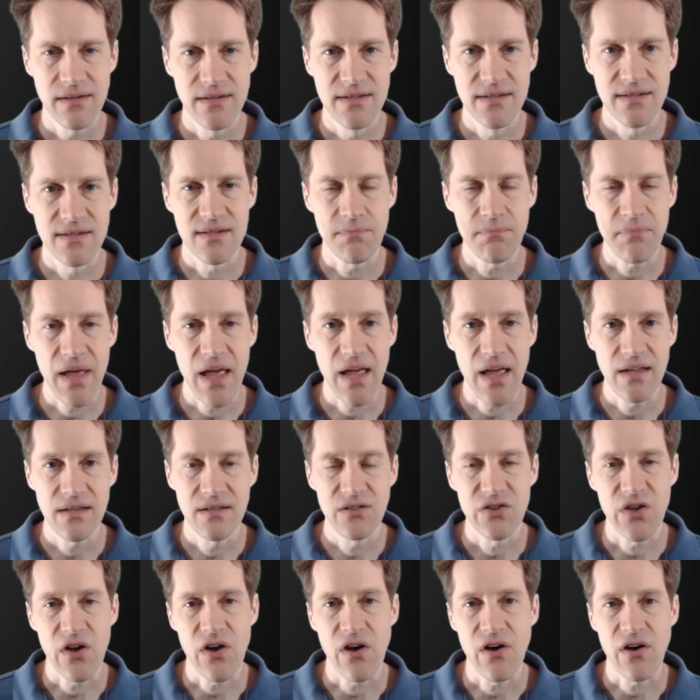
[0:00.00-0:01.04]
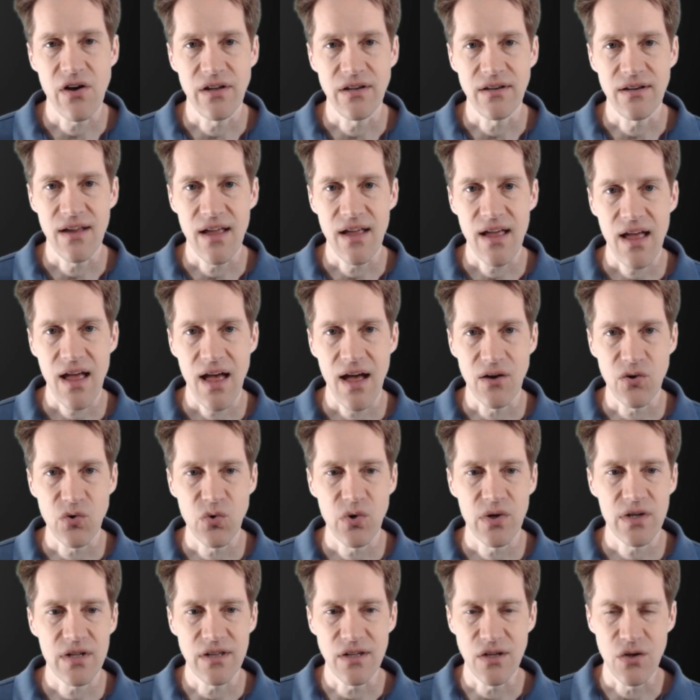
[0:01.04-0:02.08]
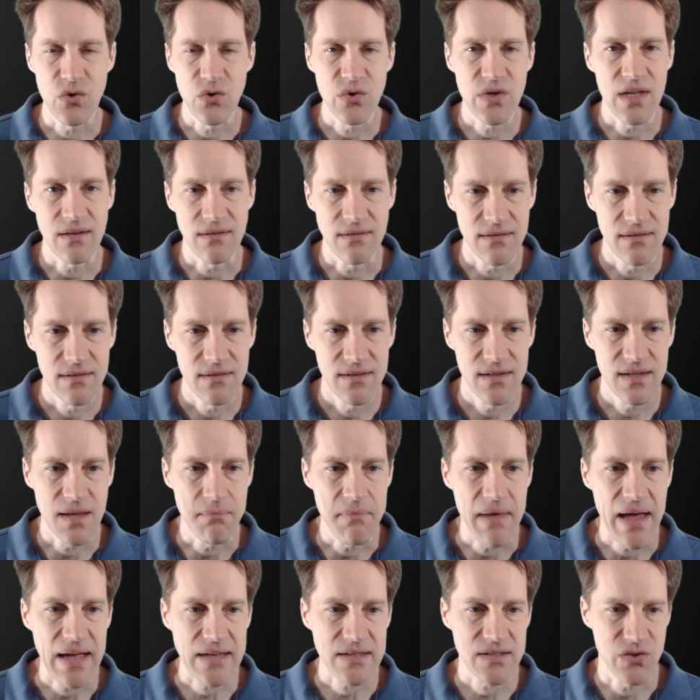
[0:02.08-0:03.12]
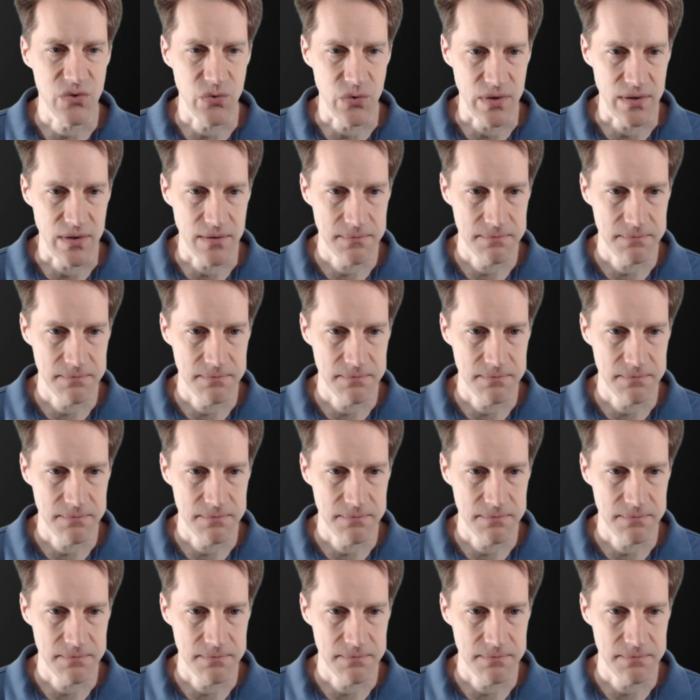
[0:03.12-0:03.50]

depends on how quickly you can get back to it.